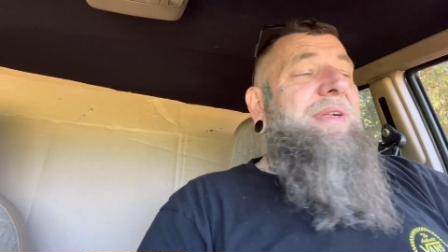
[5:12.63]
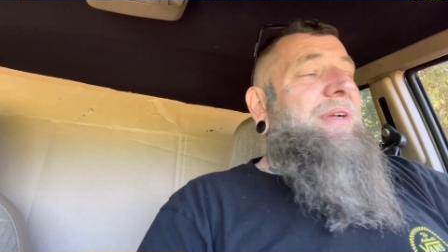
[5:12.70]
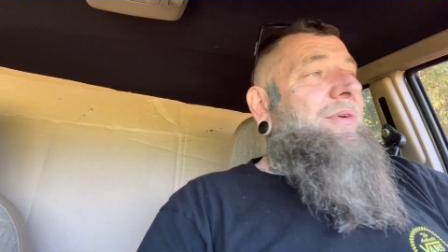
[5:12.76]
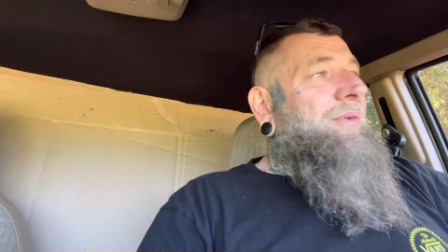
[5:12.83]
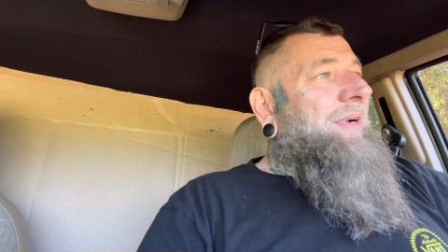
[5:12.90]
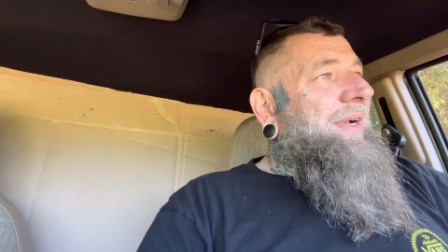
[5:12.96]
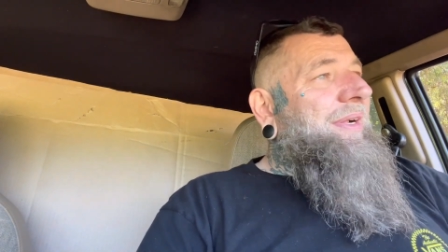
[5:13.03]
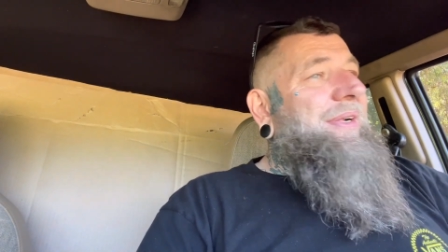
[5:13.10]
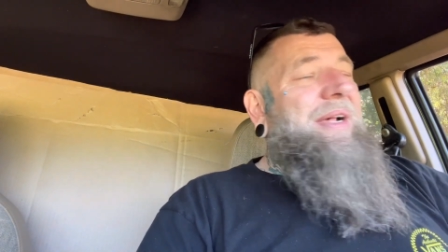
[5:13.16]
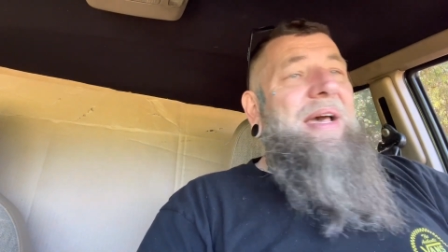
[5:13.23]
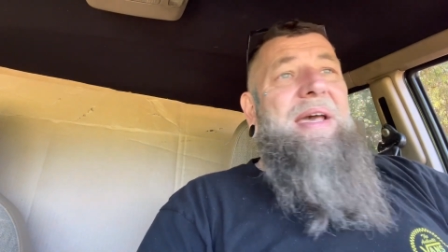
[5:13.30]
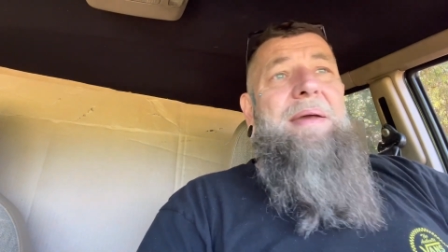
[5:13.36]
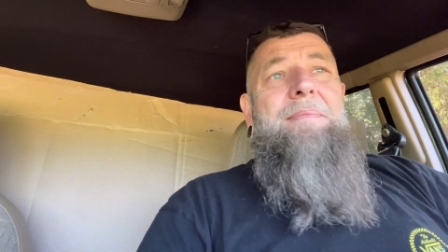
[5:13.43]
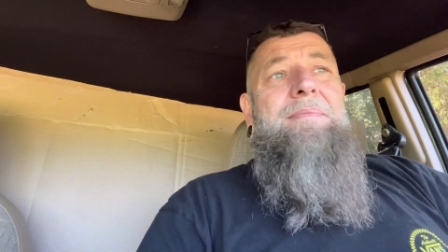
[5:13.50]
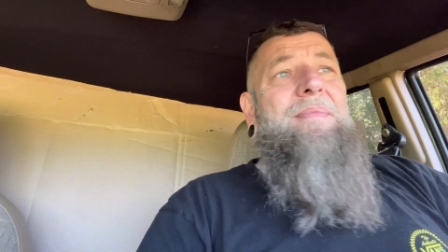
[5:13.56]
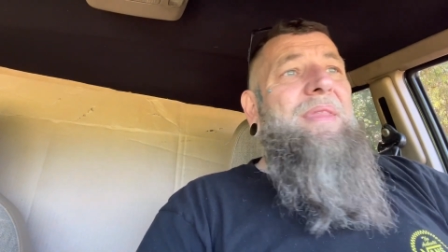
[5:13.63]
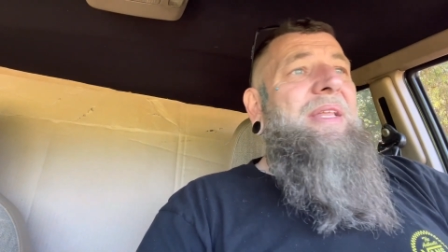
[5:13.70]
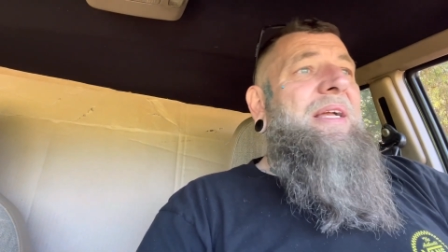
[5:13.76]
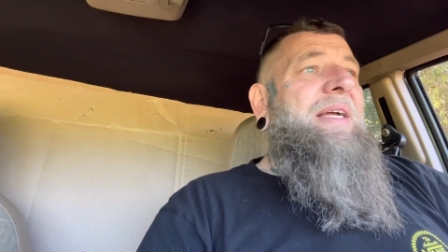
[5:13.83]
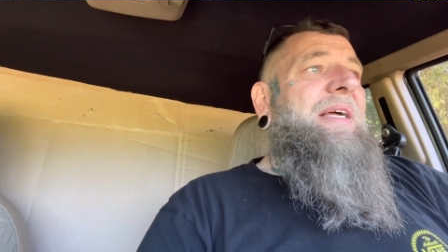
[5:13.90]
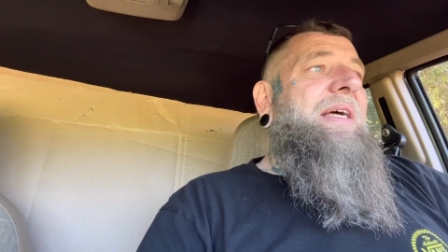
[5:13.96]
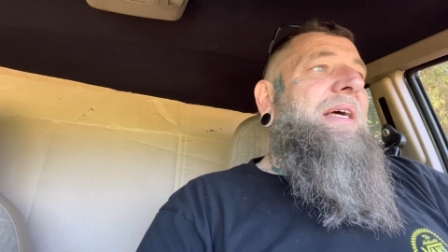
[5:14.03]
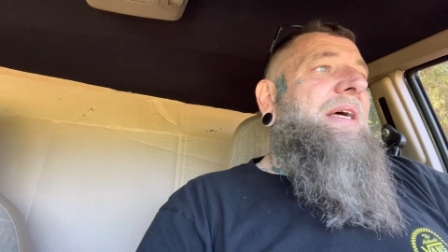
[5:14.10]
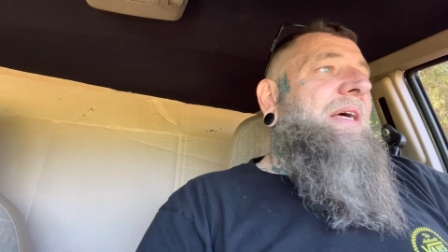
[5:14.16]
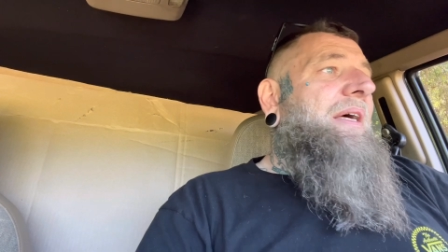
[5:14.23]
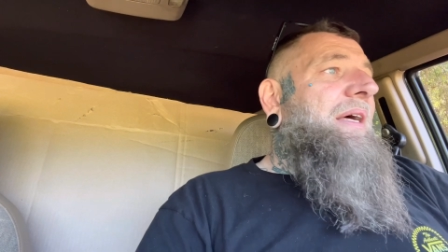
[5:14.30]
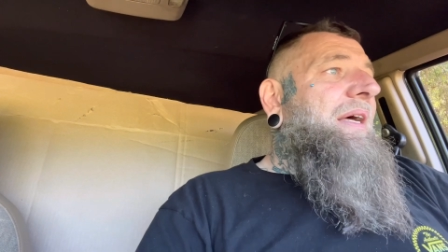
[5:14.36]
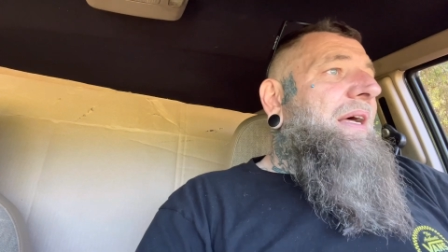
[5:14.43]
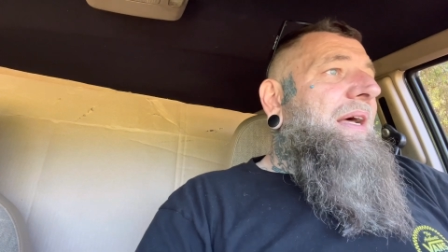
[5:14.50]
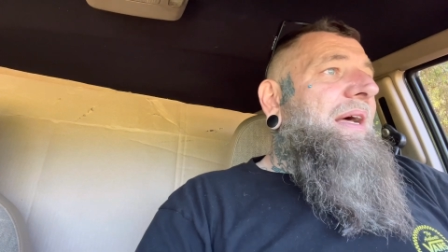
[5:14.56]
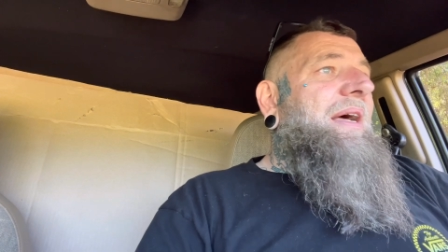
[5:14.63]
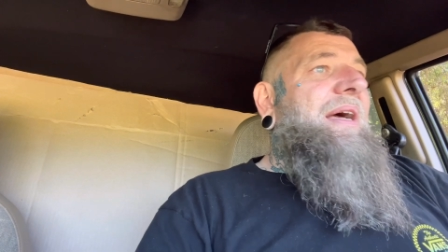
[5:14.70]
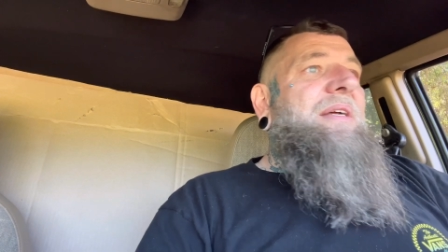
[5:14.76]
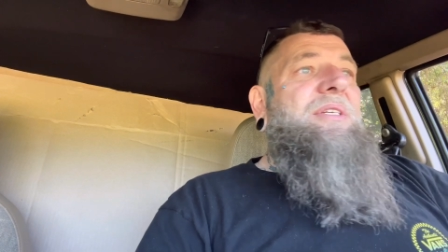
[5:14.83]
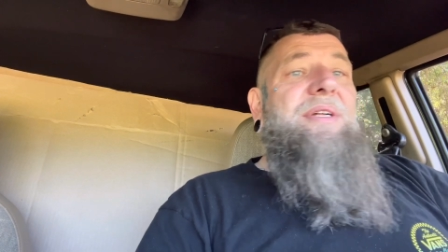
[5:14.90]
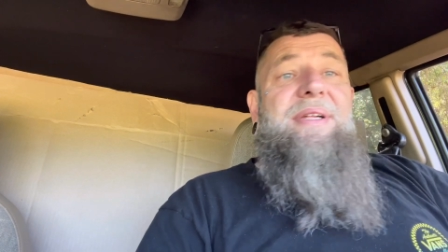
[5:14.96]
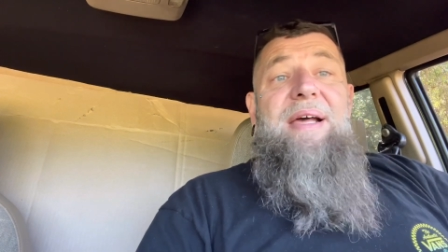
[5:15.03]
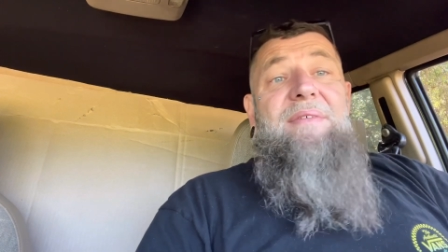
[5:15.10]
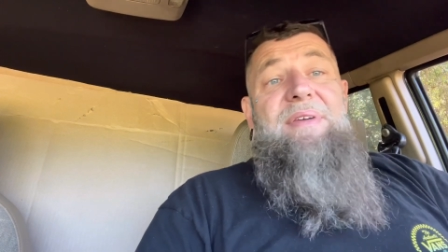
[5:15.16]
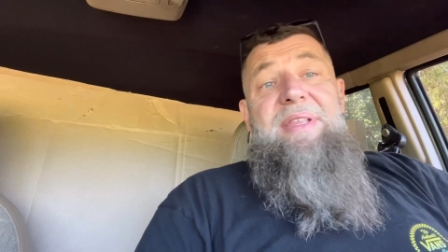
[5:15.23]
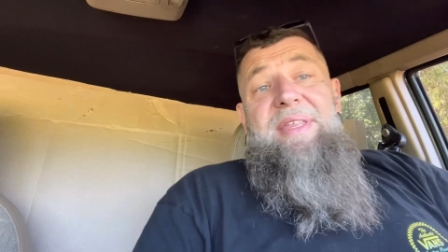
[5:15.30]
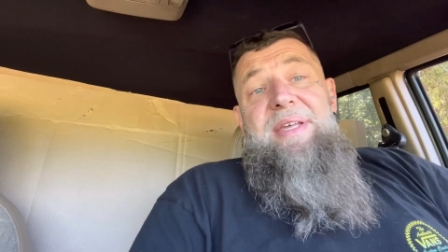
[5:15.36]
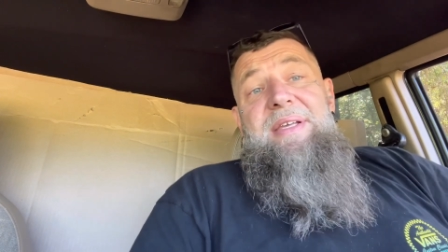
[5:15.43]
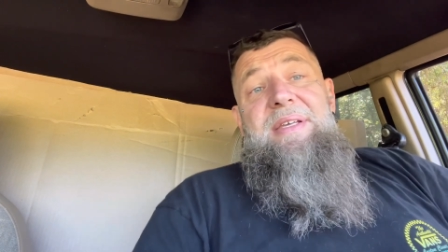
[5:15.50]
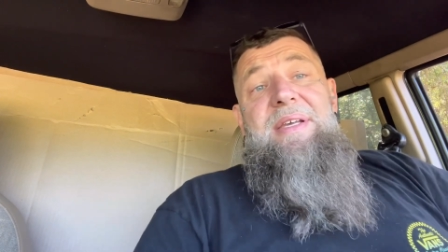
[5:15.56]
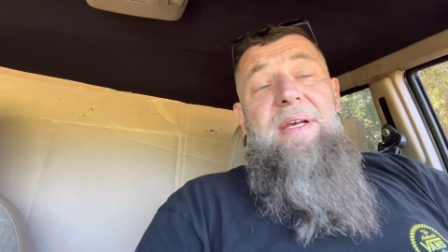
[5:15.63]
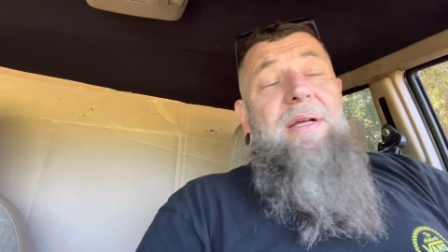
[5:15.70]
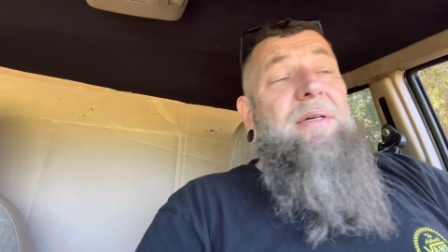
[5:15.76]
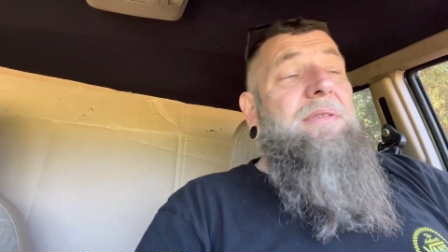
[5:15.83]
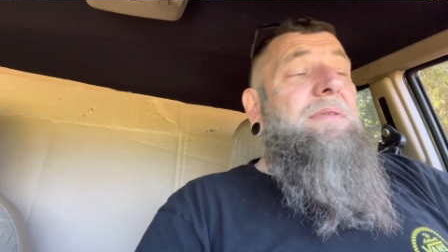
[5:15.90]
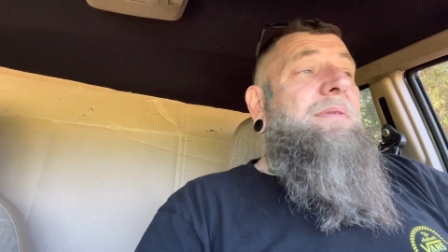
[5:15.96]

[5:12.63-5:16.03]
tuned the same. Just everything, yeah.